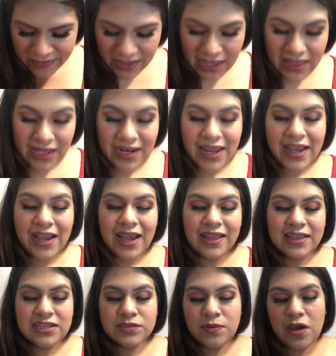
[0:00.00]
And then I got
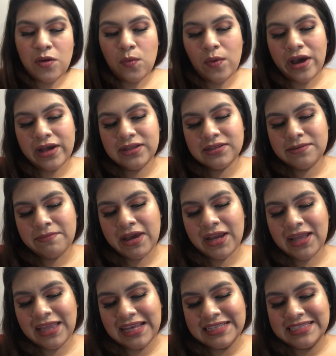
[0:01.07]
this Wet n Wild Mega
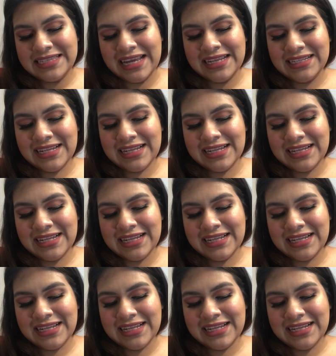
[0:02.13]
Last Stained